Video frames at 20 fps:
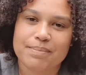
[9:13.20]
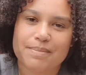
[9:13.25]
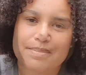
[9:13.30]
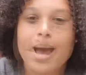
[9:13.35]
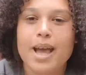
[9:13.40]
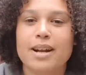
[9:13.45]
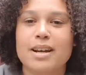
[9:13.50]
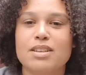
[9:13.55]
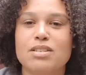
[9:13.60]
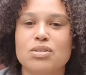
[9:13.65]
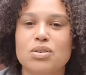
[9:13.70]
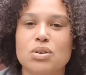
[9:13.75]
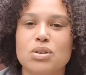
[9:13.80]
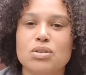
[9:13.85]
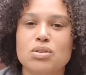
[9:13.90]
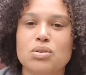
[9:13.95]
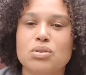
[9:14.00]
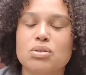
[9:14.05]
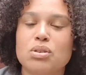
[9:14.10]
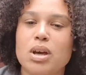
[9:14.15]
And as soon
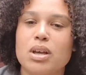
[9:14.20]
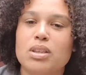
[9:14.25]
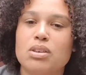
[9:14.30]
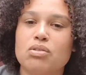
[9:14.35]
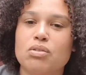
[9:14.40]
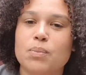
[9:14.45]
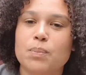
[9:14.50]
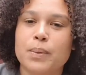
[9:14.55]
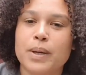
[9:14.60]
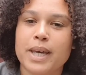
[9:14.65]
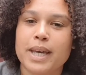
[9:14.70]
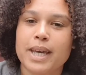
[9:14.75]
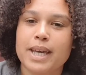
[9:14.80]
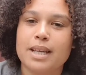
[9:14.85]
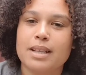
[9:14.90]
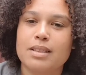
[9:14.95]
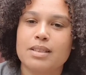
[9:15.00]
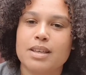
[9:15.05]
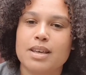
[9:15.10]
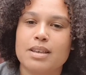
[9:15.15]
as you start to
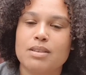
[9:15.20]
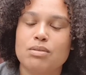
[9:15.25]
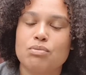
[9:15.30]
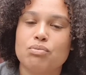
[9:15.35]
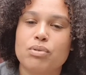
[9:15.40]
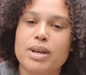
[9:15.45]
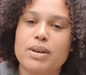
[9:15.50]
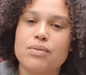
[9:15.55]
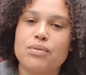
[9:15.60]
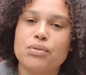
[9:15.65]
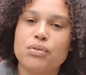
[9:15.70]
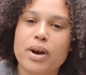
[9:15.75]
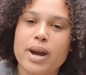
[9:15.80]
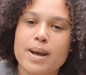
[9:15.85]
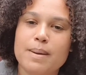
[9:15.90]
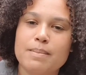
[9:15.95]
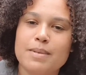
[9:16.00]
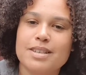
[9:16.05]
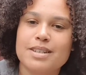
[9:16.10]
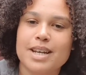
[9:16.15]

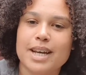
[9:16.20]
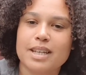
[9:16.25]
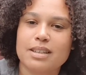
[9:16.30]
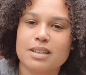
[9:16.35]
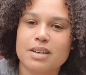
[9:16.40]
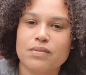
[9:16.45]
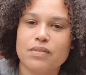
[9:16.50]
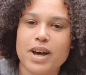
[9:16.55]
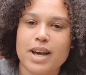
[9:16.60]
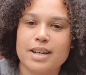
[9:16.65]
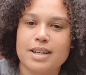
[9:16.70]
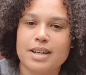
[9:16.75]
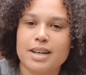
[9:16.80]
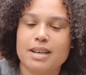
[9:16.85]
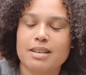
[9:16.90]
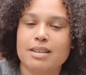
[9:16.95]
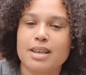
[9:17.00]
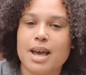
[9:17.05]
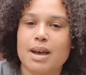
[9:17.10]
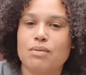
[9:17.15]
reframe these negative
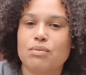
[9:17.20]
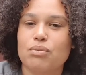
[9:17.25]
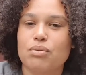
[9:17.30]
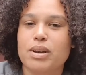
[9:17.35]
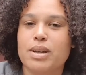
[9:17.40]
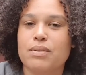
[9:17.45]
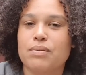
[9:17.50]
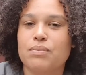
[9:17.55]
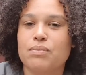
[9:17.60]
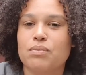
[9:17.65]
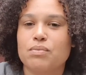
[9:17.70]
ideas and